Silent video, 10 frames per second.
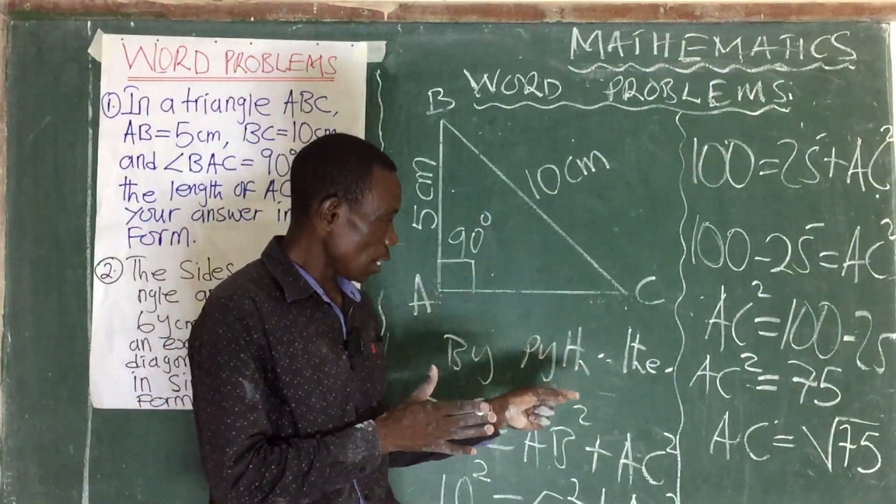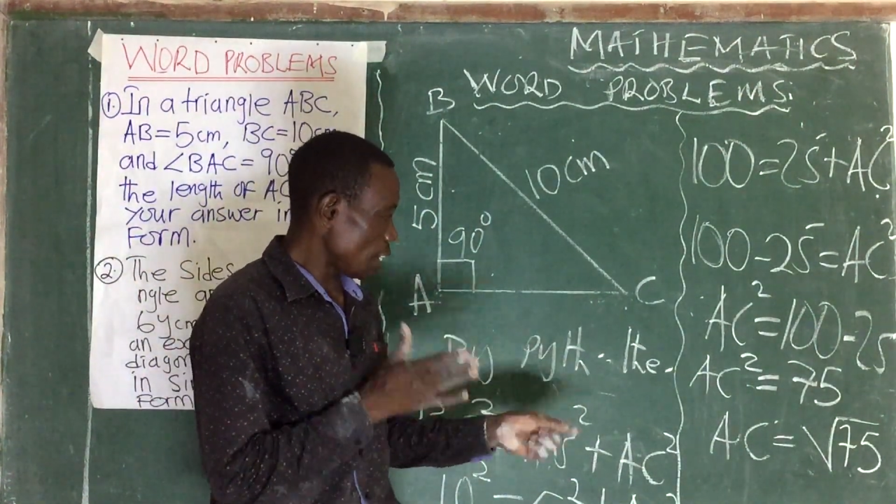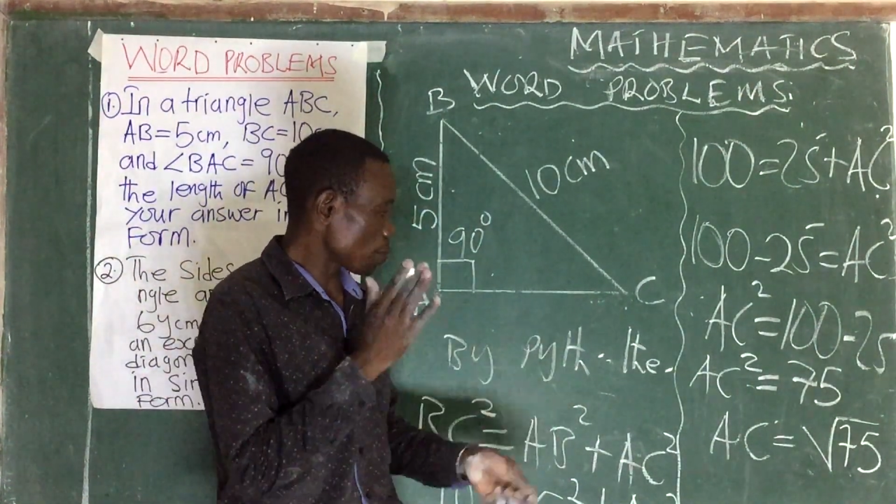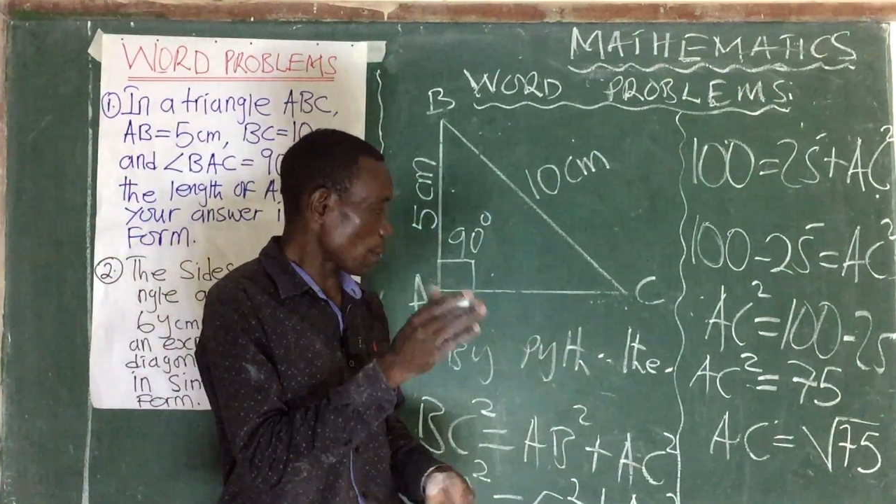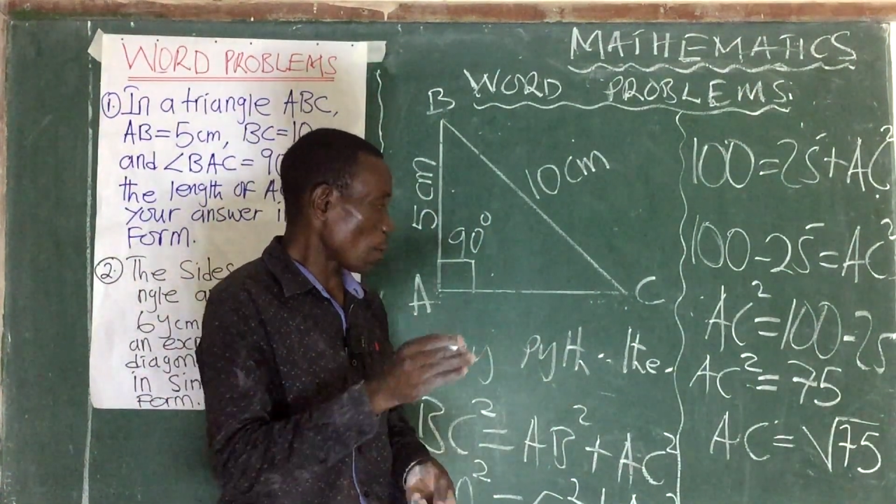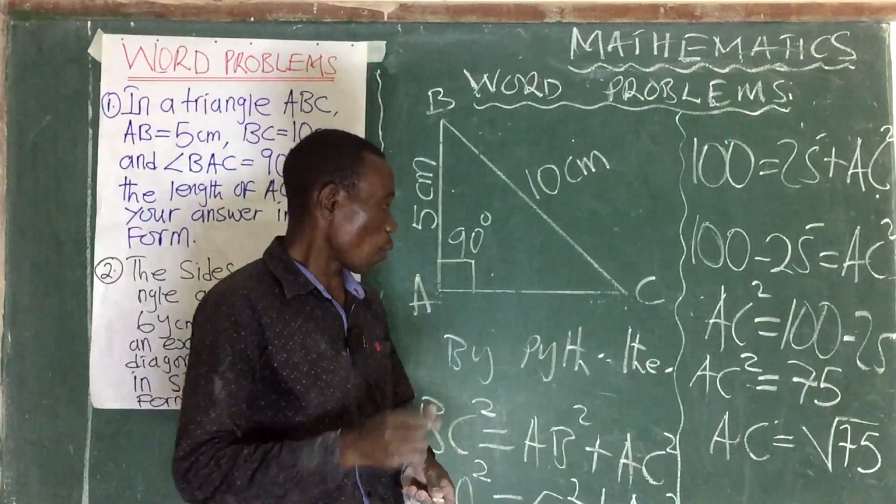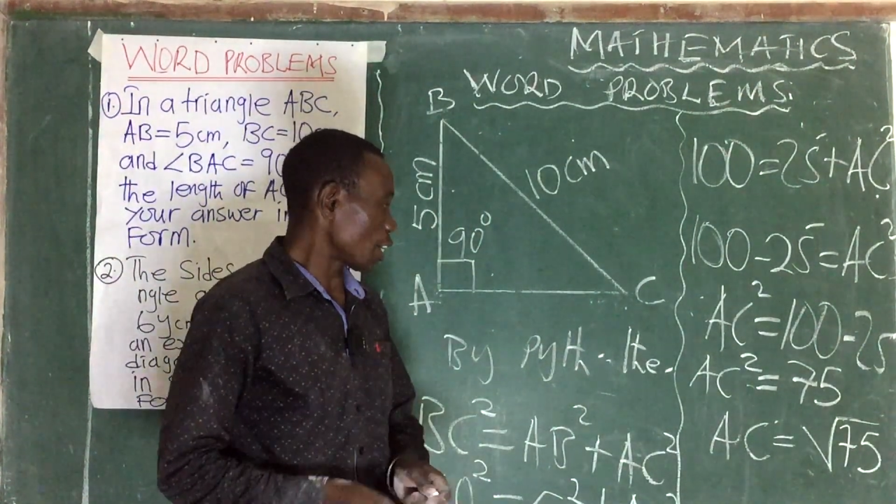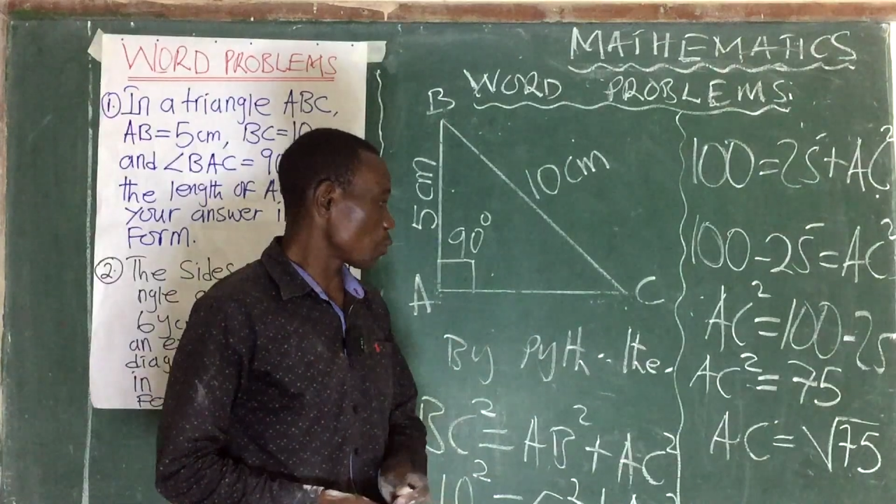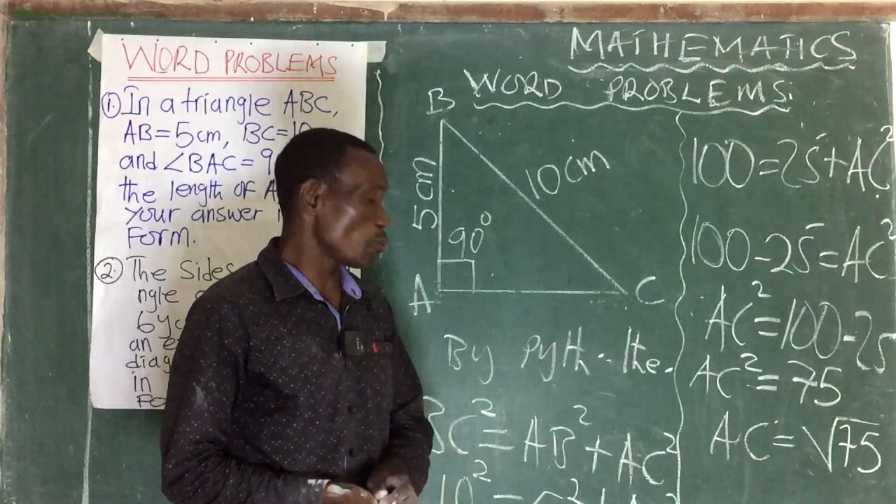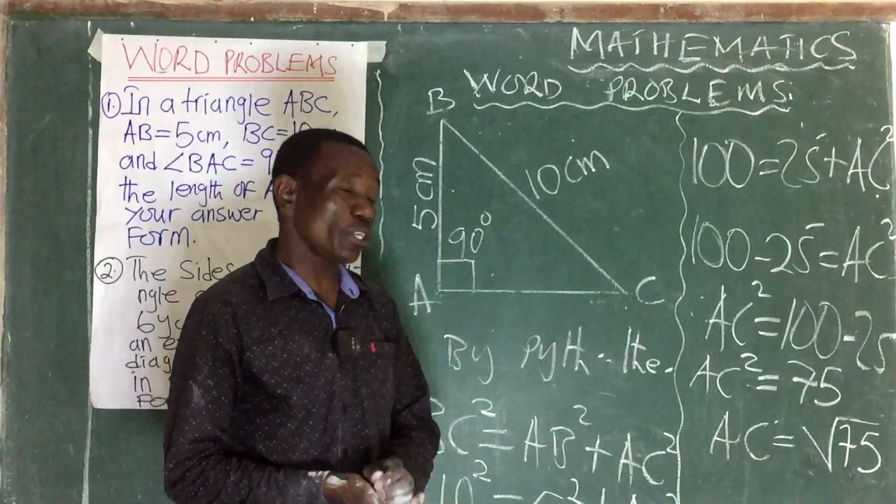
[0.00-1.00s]
is by
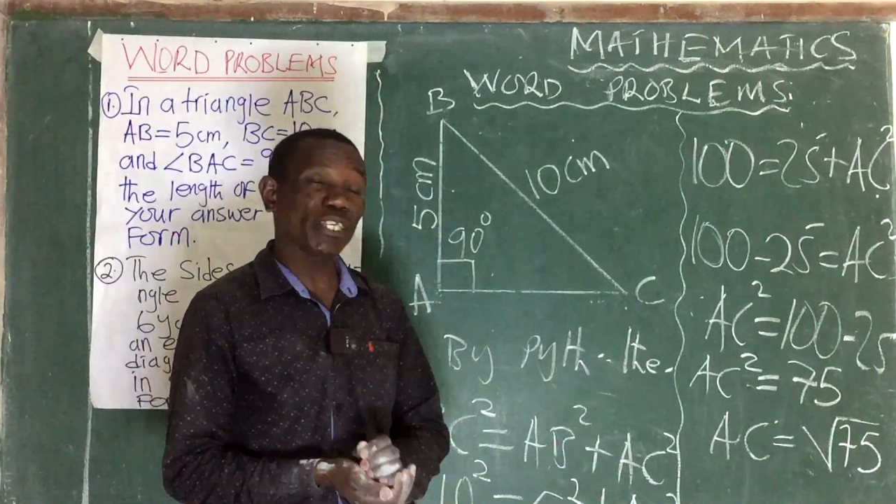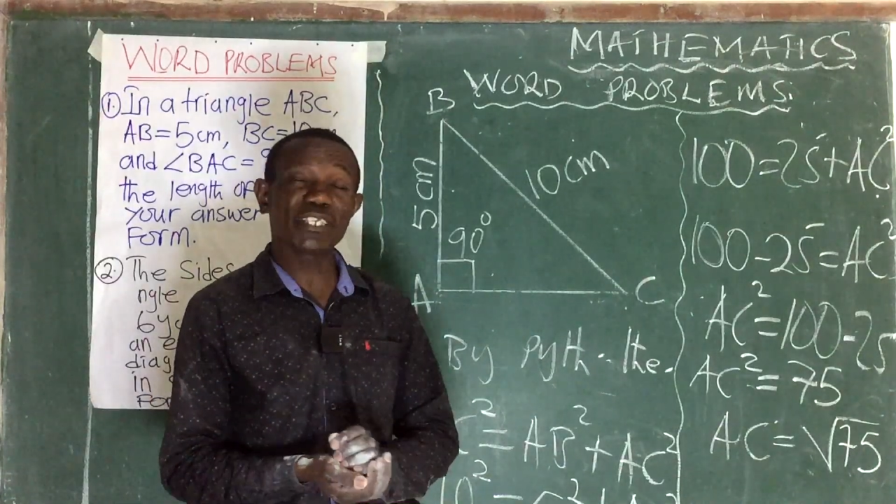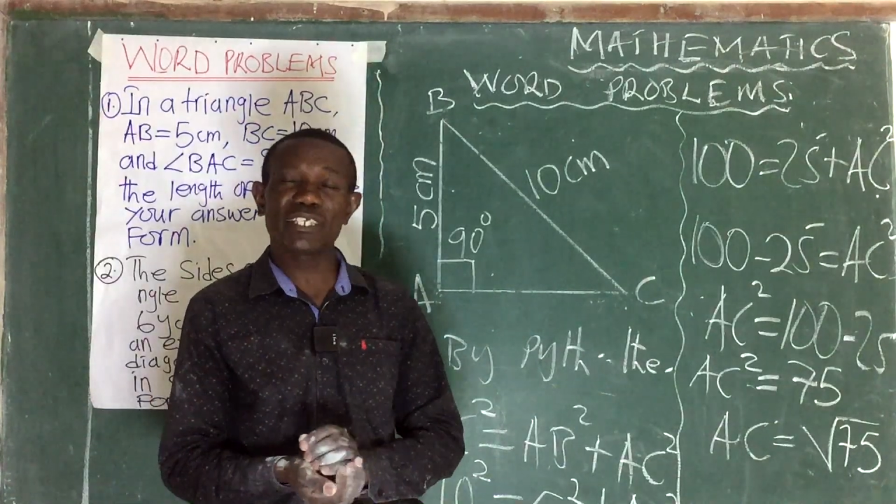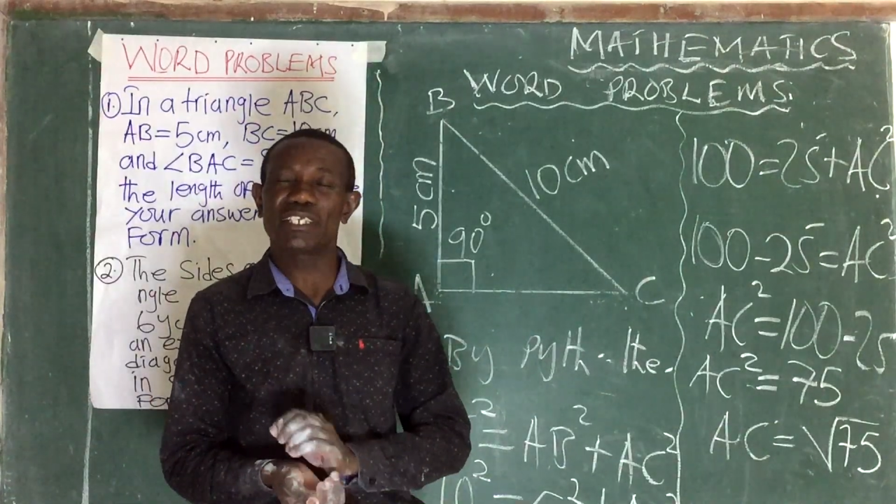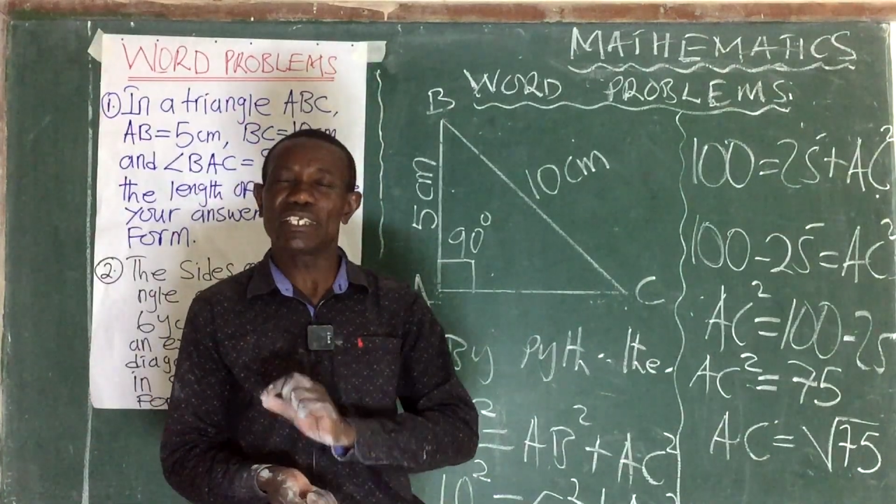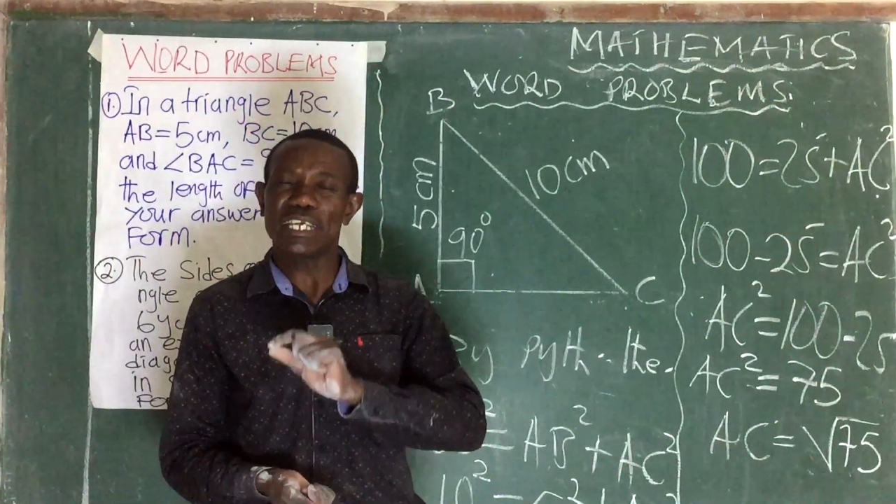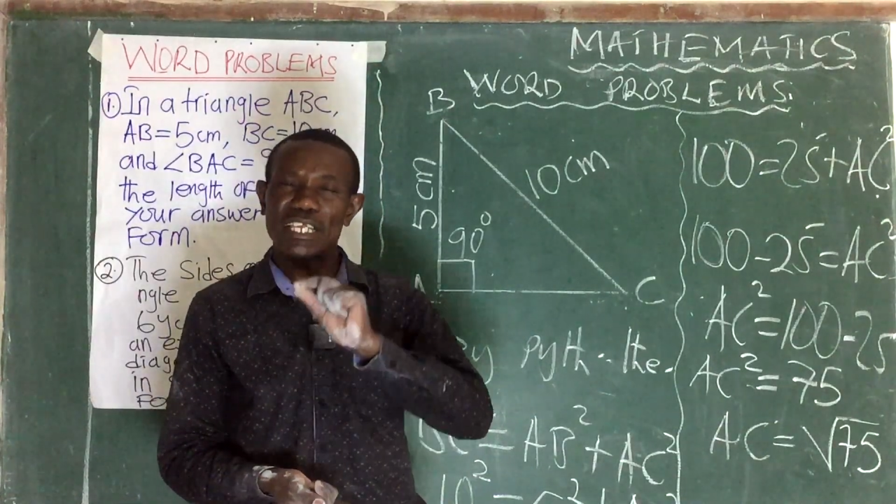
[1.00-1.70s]
what we did